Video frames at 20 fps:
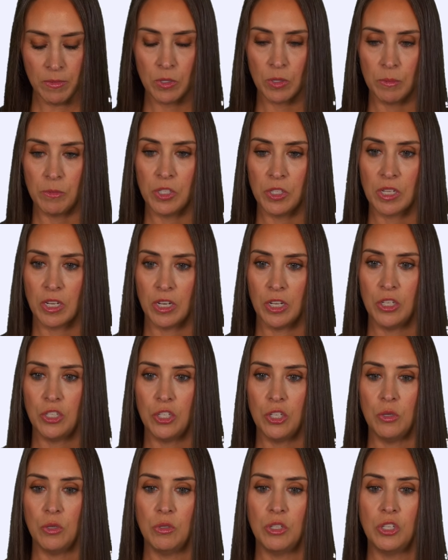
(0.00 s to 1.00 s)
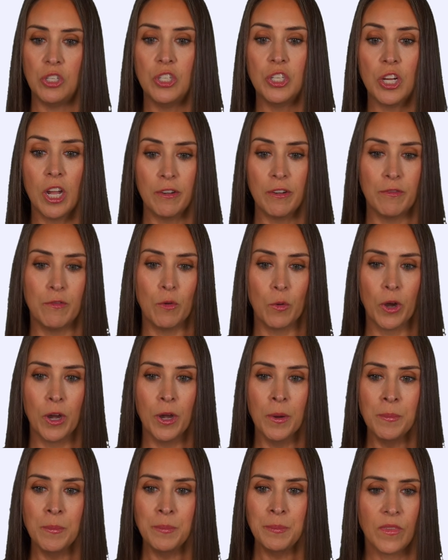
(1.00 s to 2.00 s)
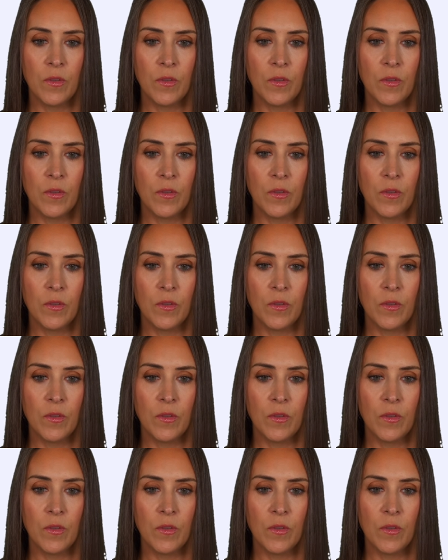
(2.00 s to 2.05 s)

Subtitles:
So I'm just going to choose Jotform.